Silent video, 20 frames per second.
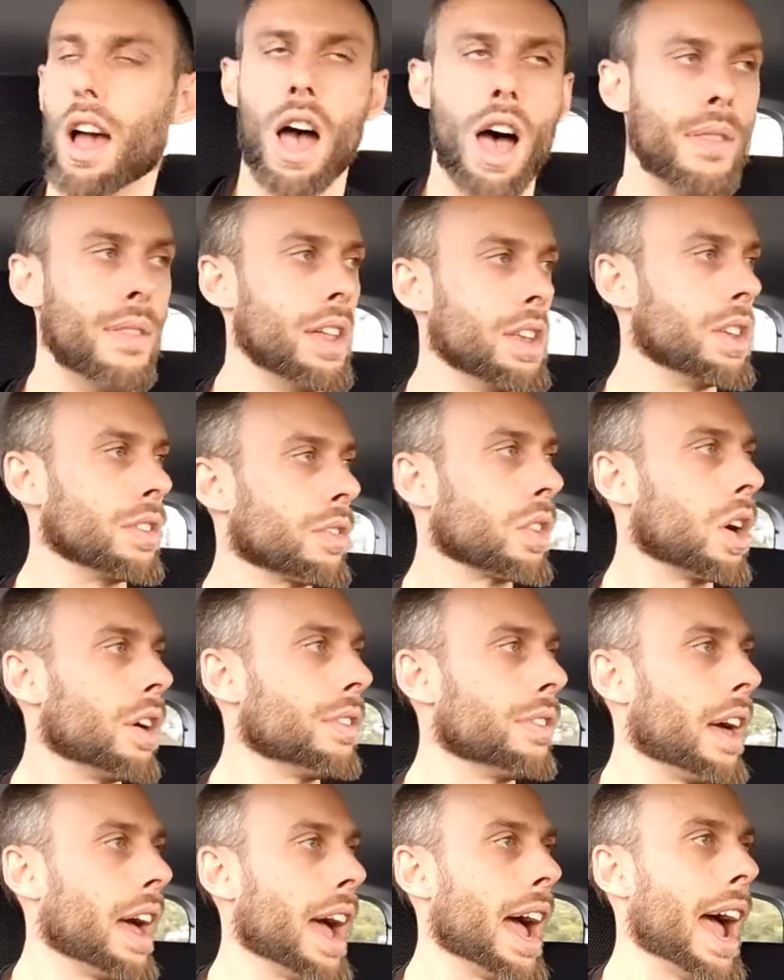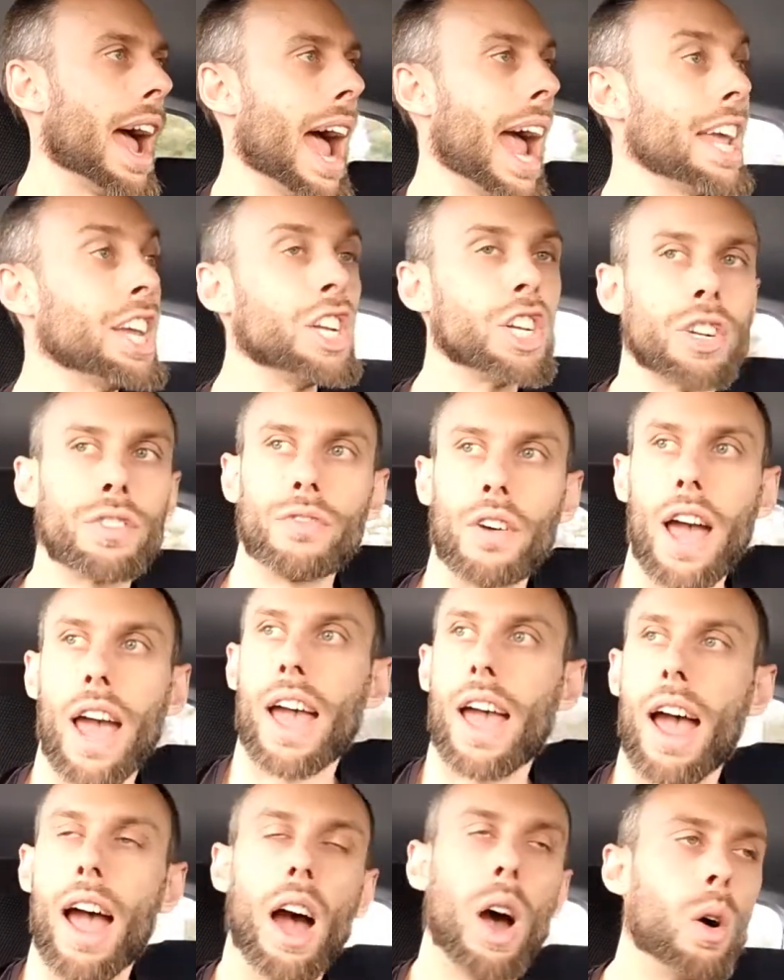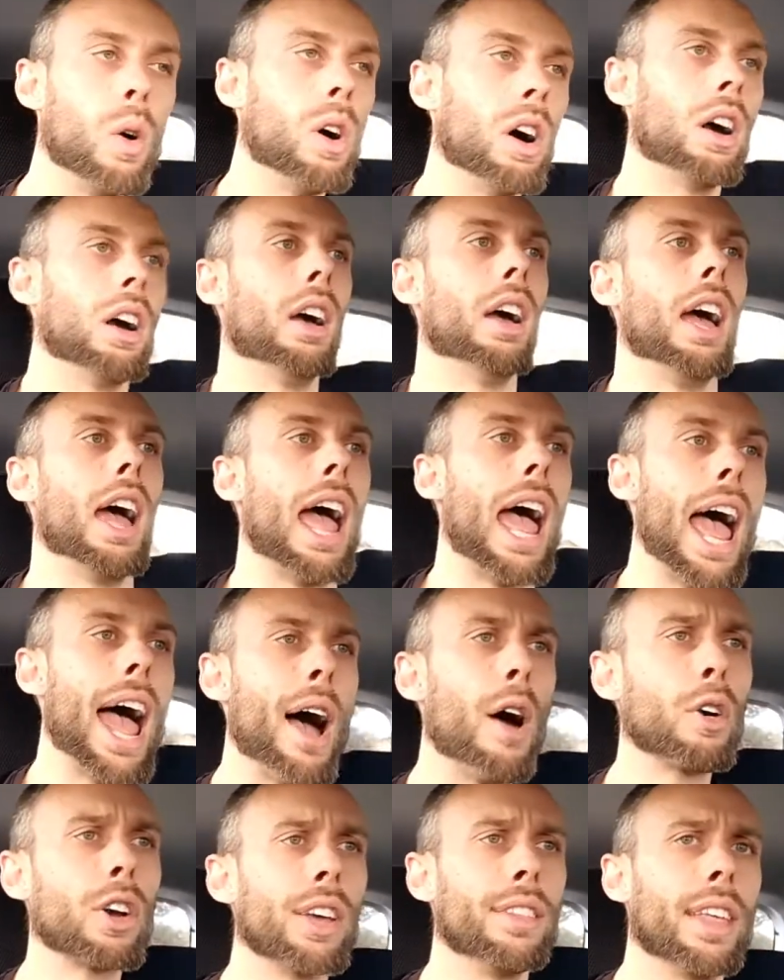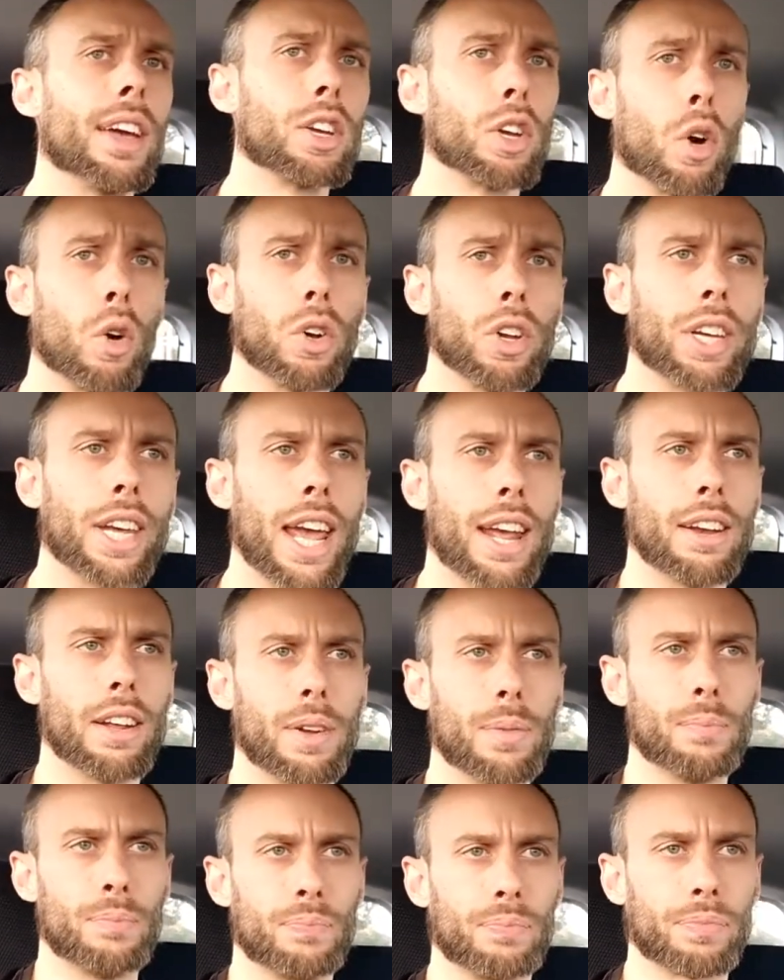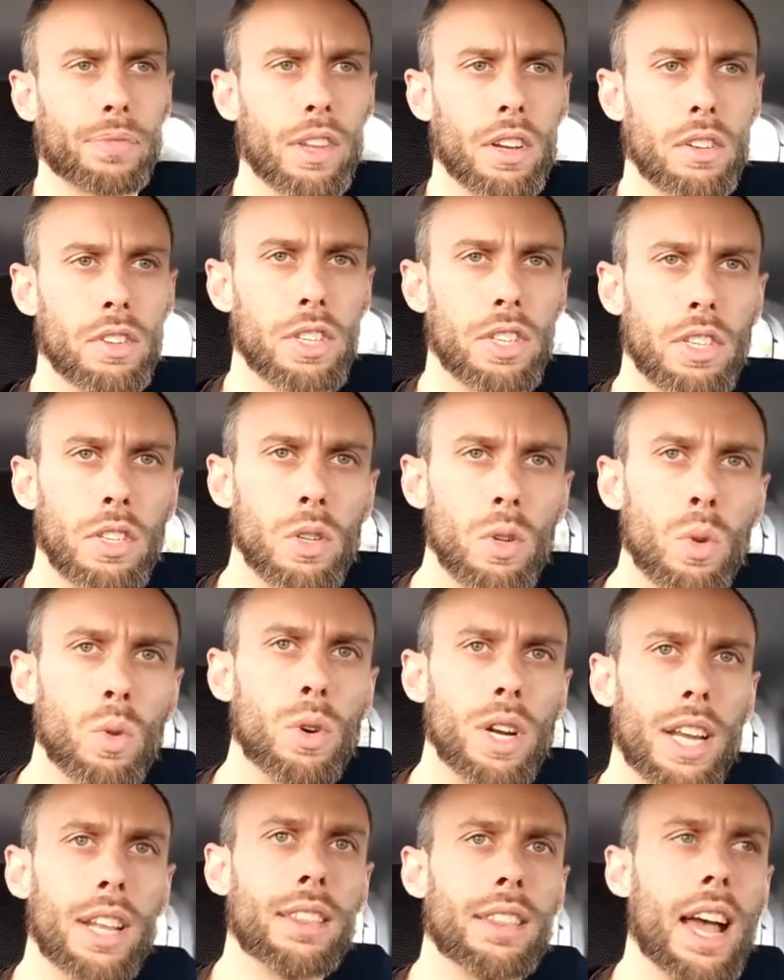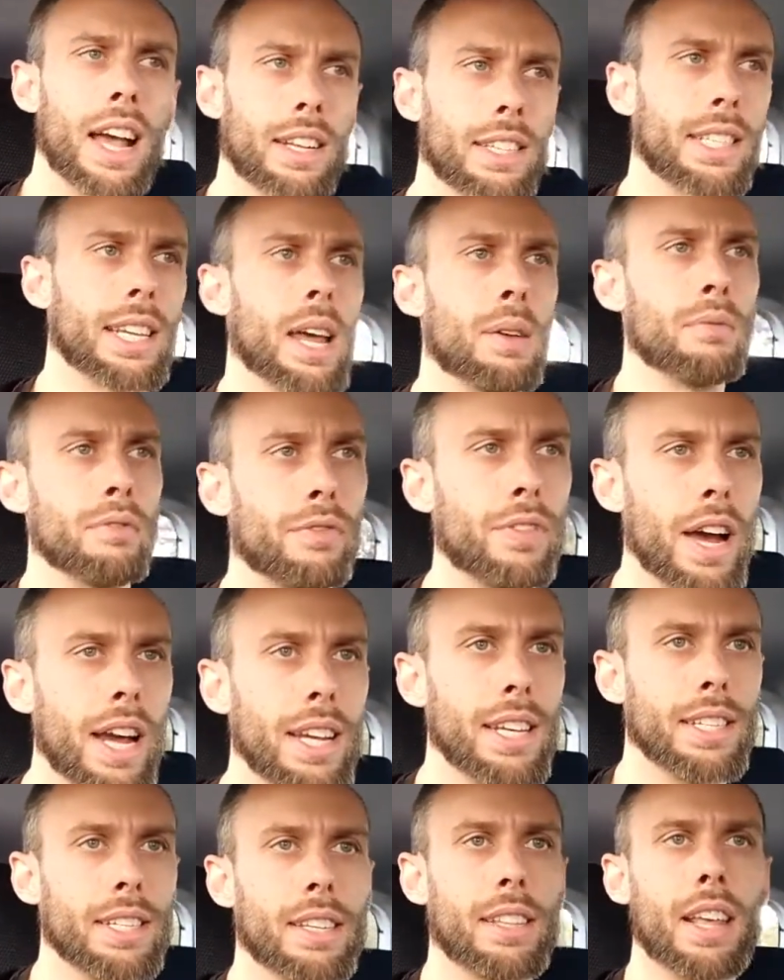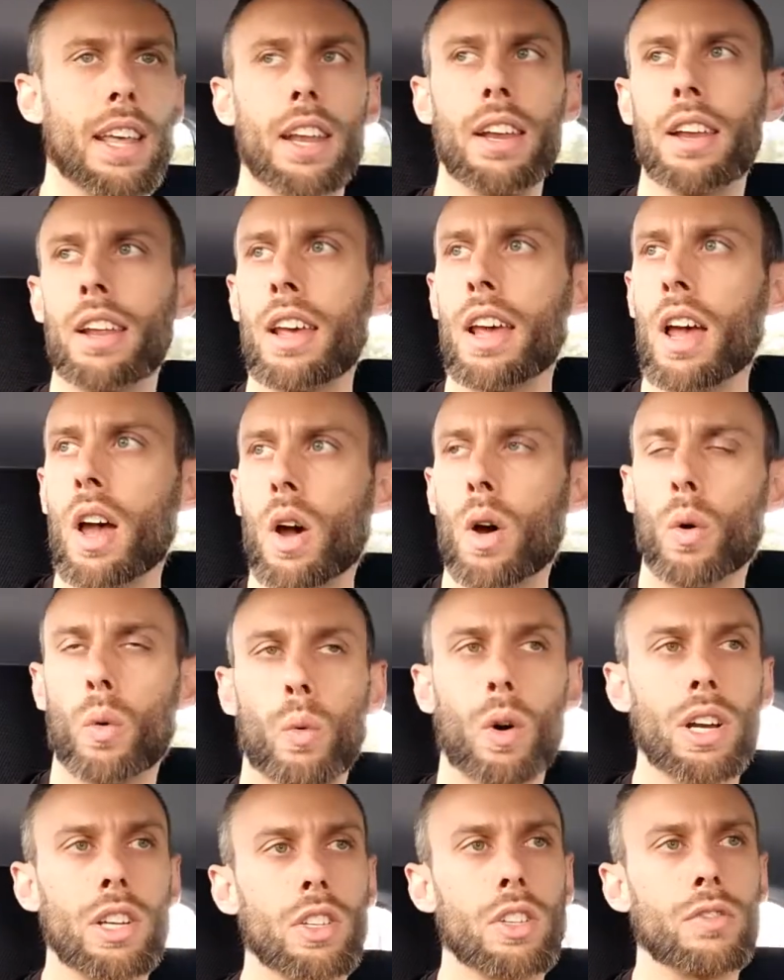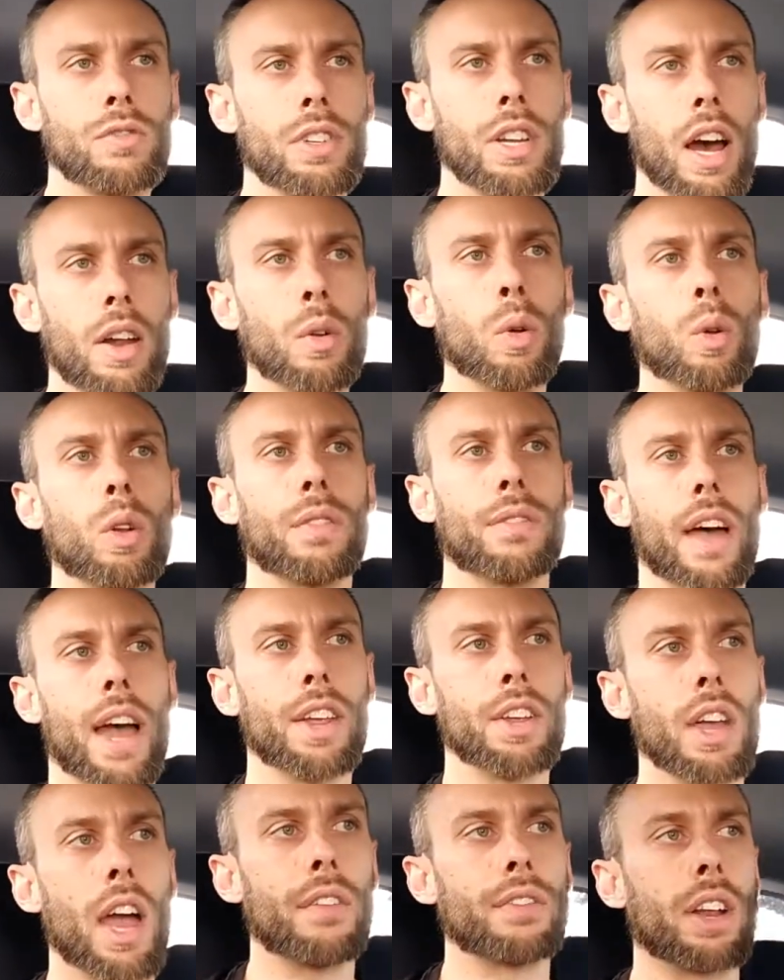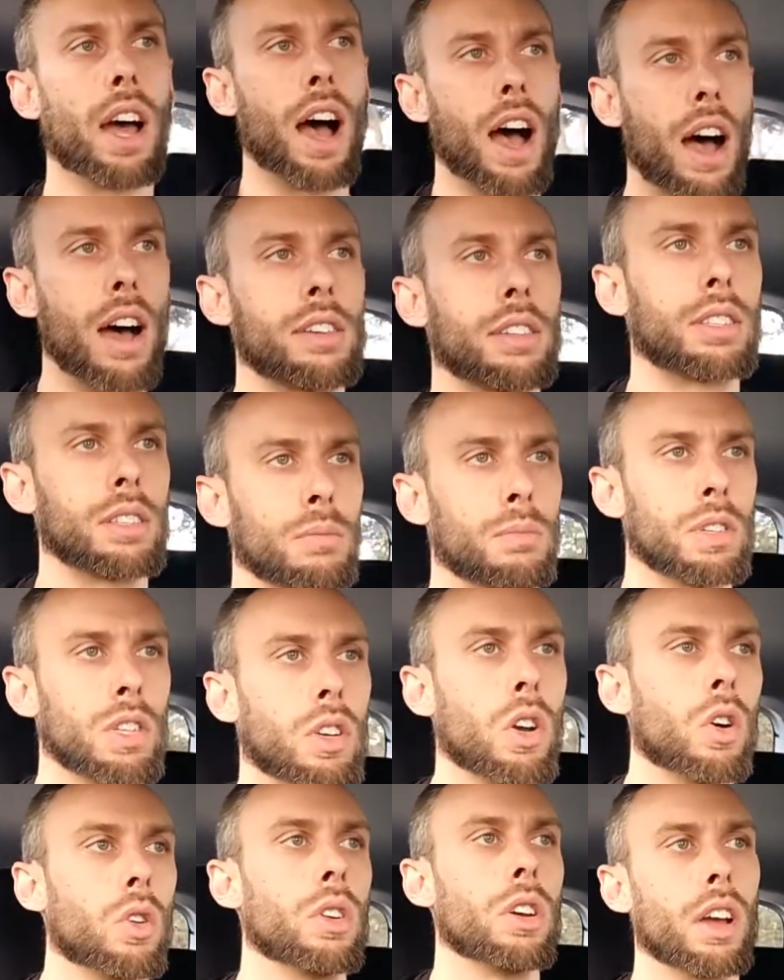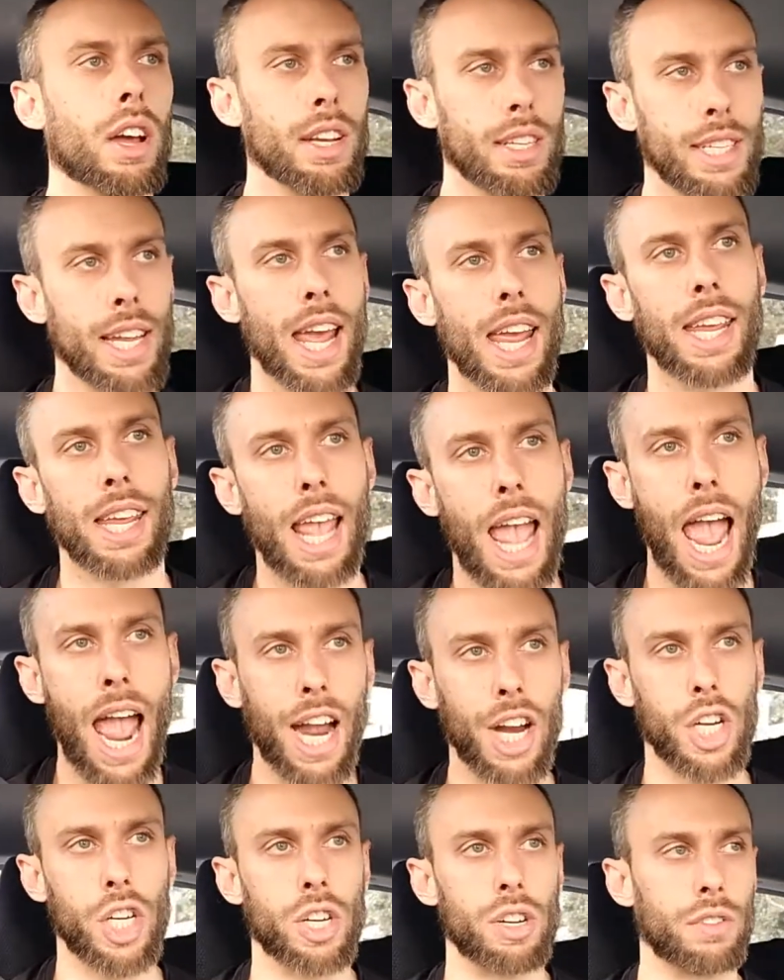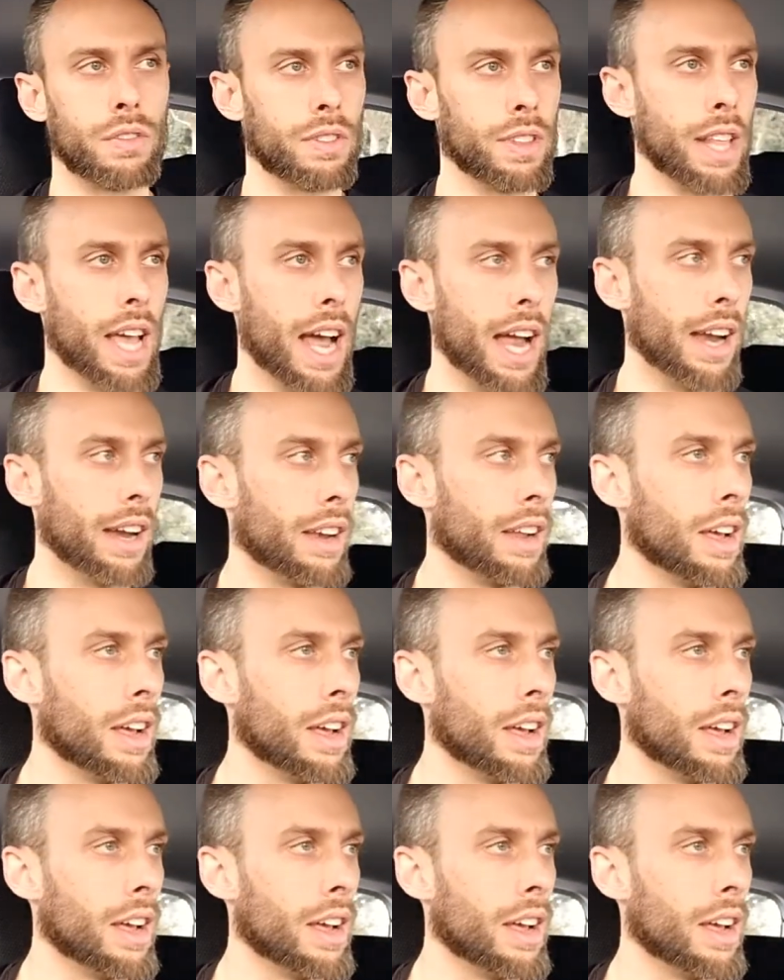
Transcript: And then you've got that H for how. How can they go get it? Still in that same phase. And then once you've done all of that, you have to ask them to go and take action for that.